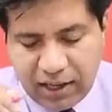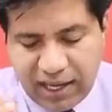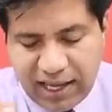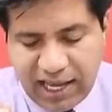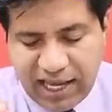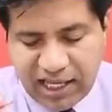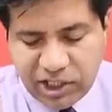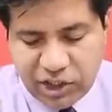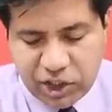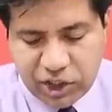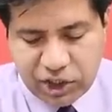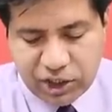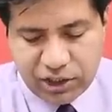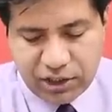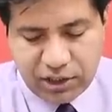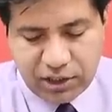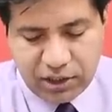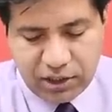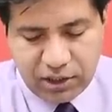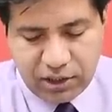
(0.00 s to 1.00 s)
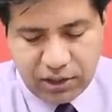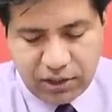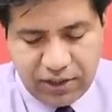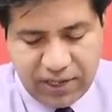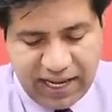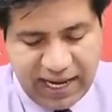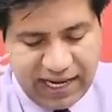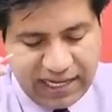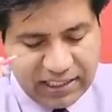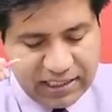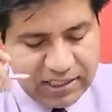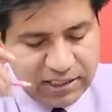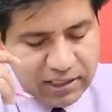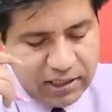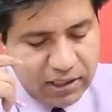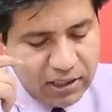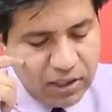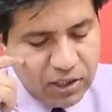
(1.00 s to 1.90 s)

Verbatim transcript: Age date.